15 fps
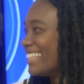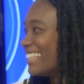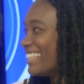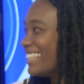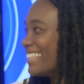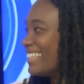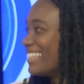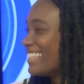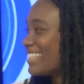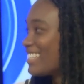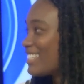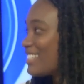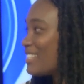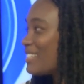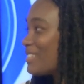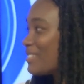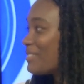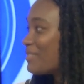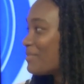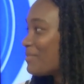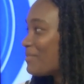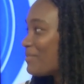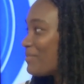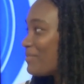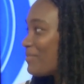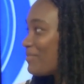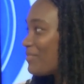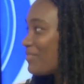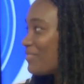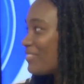
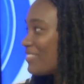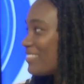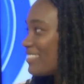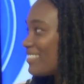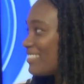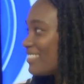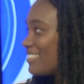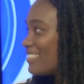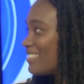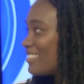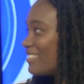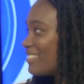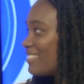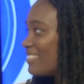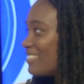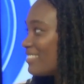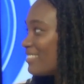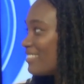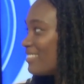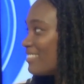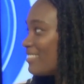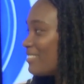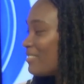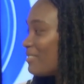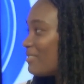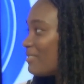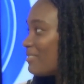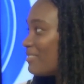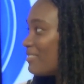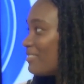
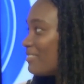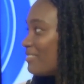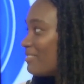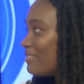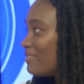(not speaking)